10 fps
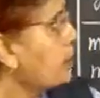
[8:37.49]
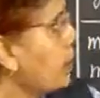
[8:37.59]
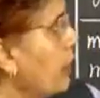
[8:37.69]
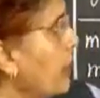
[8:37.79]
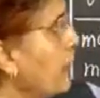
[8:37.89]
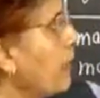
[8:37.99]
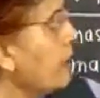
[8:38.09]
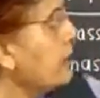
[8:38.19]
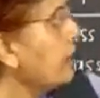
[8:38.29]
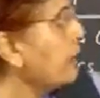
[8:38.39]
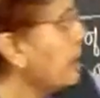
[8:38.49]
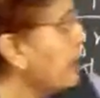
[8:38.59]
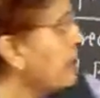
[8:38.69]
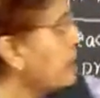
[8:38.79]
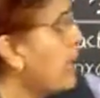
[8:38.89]
So energy
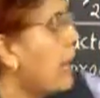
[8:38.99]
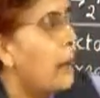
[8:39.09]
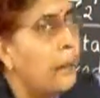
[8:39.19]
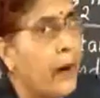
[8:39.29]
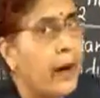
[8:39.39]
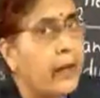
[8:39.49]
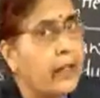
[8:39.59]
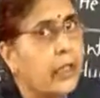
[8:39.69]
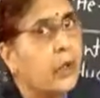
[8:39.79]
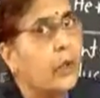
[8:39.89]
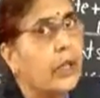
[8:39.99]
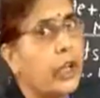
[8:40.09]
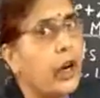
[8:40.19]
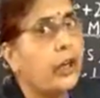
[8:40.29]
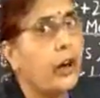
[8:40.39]
released per
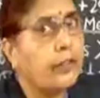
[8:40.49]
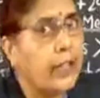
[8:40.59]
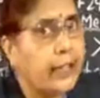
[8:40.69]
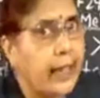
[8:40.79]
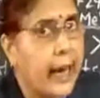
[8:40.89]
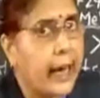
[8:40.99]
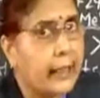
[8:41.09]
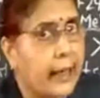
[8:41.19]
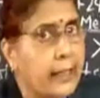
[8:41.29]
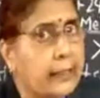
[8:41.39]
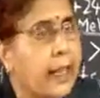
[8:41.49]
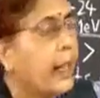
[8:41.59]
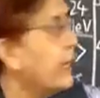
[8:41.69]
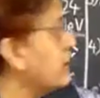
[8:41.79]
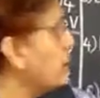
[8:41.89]
nucleon of the reactants
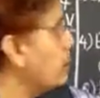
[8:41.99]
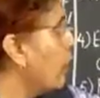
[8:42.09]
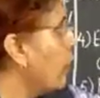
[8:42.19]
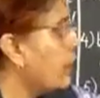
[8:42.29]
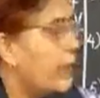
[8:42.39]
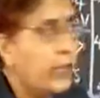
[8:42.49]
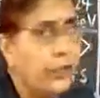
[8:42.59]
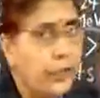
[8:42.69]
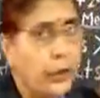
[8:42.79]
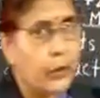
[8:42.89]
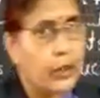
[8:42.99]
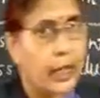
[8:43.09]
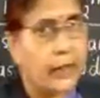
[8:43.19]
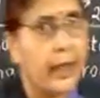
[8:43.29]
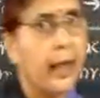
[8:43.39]
is more in
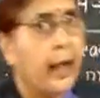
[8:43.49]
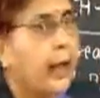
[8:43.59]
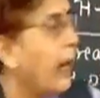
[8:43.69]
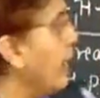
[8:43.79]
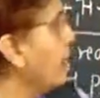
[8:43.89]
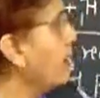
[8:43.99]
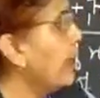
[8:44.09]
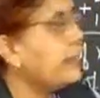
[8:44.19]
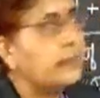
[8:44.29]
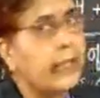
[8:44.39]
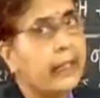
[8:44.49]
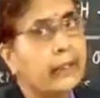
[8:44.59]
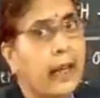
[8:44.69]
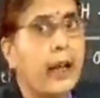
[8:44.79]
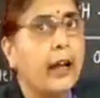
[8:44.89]
fusion and less
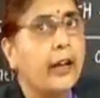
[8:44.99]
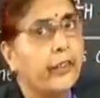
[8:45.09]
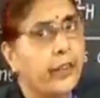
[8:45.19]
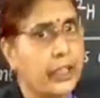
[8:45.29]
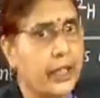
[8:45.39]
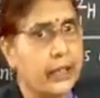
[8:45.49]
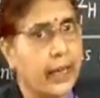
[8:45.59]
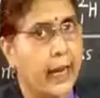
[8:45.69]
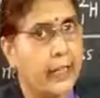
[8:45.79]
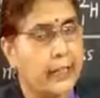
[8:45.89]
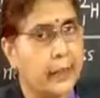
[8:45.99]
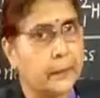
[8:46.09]
in the fission reaction.